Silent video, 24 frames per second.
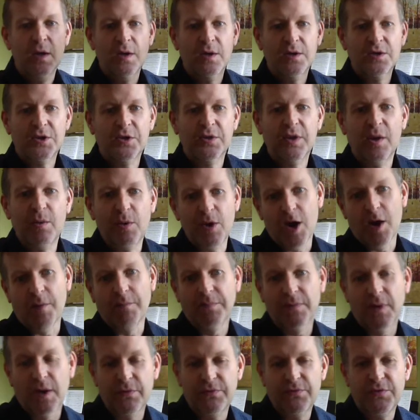So there we are,
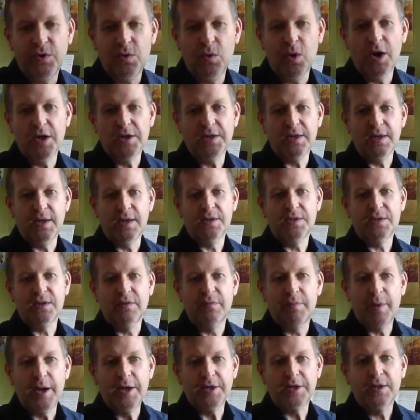a few ideas
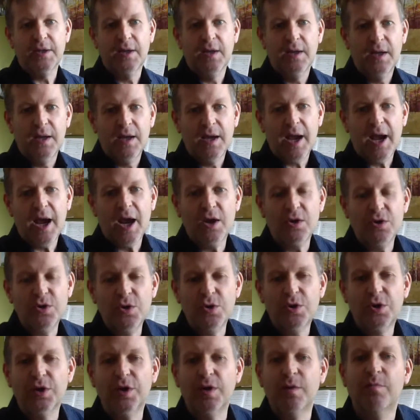about how
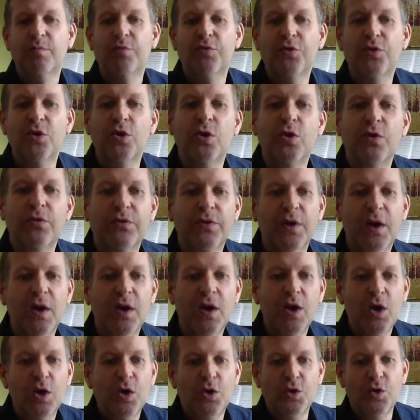you can improve
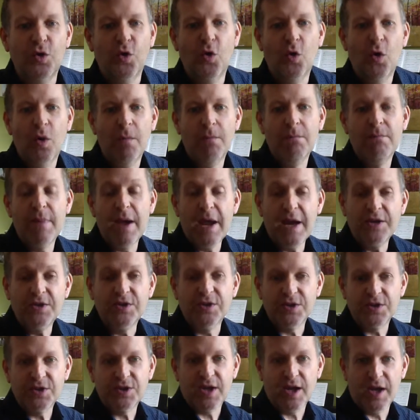your
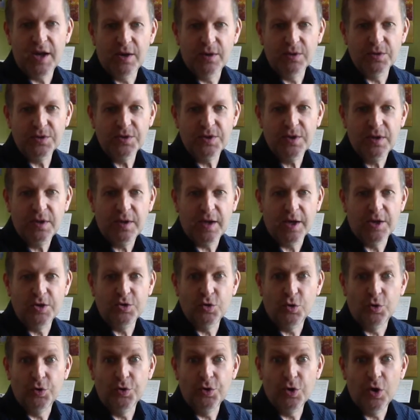major scales and
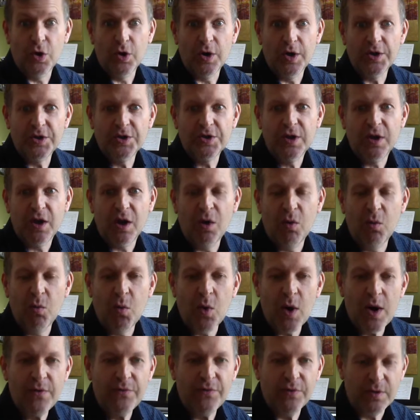your knowledge
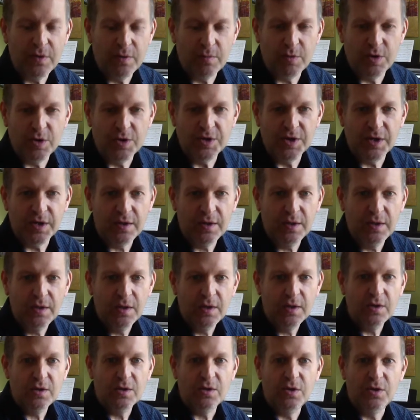away from the music
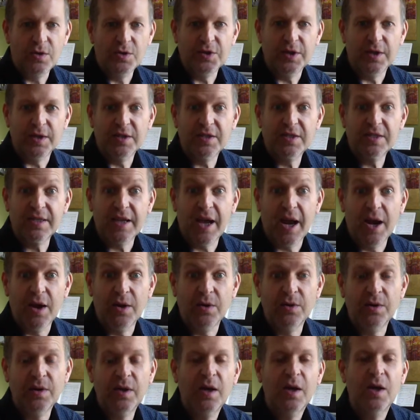using
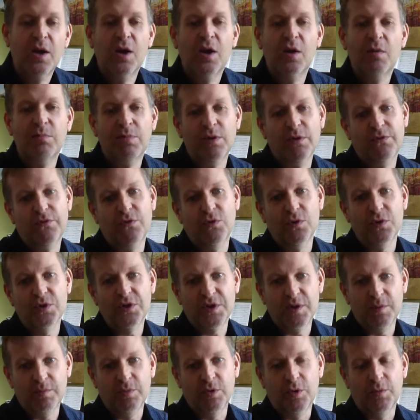sound before
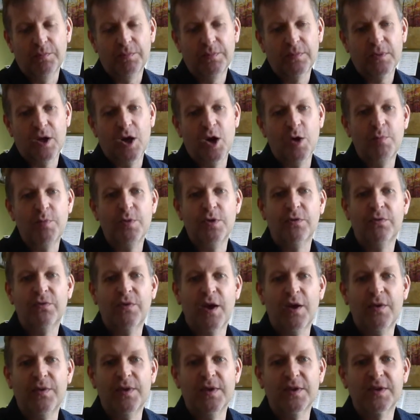symbol. I hope you
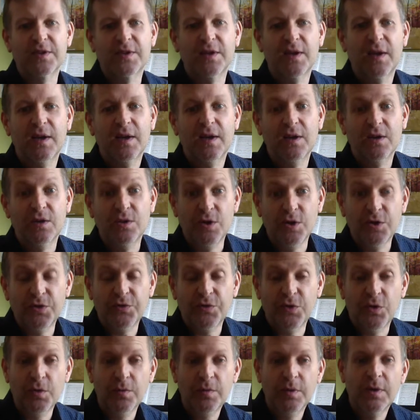found this
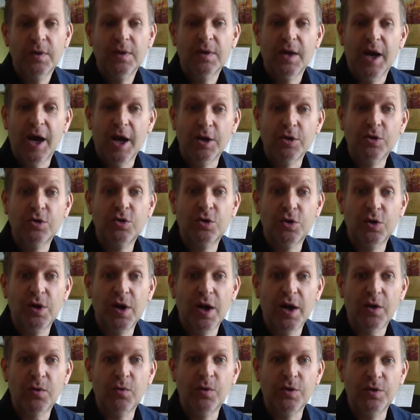useful, and good
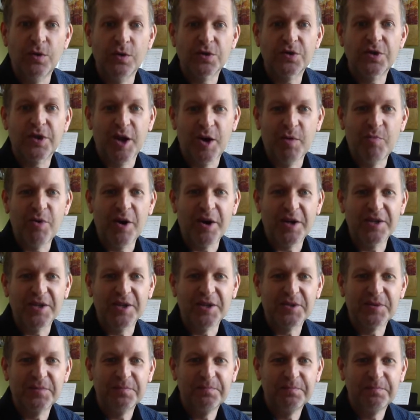luck with your scale
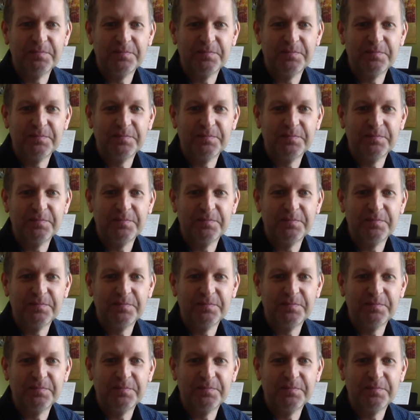practice.